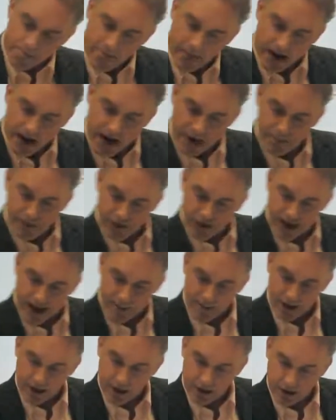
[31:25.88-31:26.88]
The
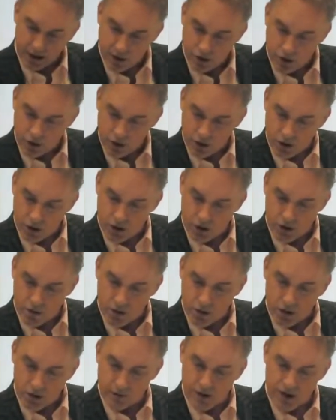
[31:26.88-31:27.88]
hypothalamic
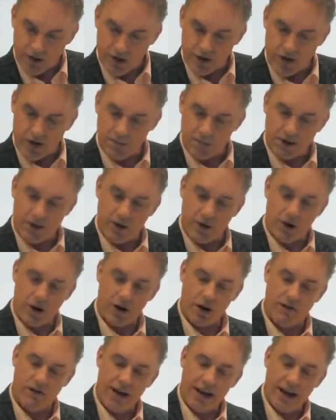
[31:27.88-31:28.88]
locomotor region can be
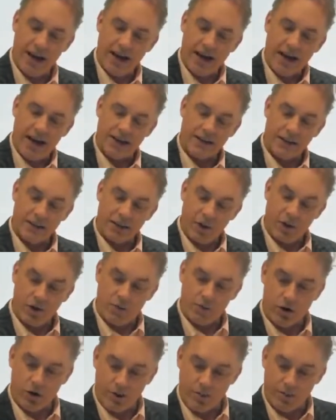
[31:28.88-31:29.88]
thought of as a
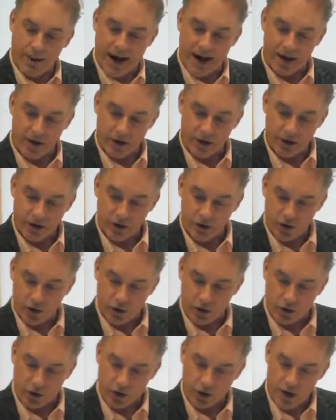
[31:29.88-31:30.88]
locomotor pattern
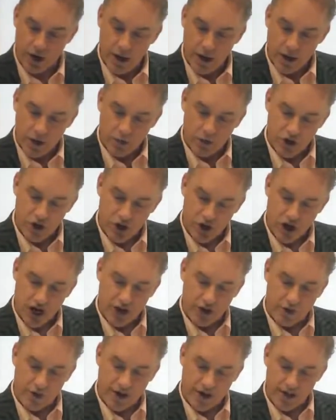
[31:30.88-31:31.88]
controller, which
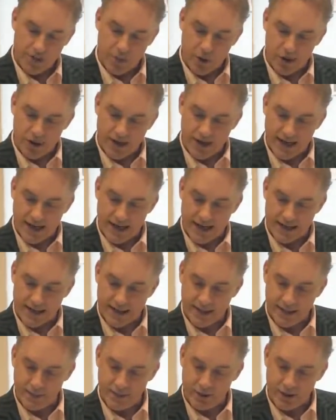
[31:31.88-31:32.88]
generates
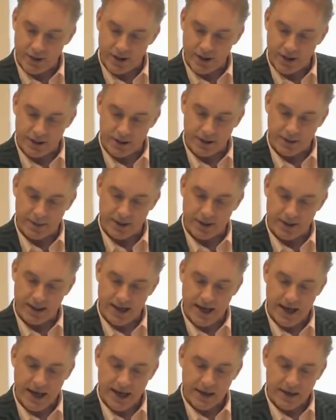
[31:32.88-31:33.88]
spontaneous inputs
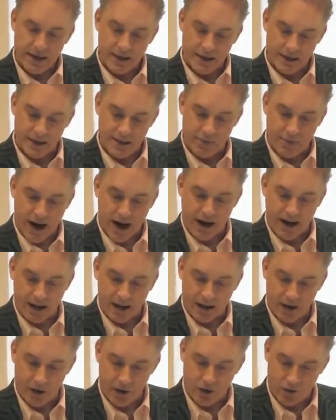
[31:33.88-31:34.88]
ultimately to the
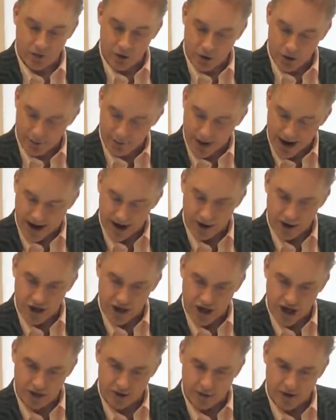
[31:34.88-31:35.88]
spinal locomotor pattern
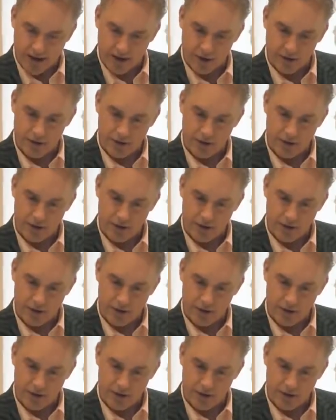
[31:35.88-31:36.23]
generator.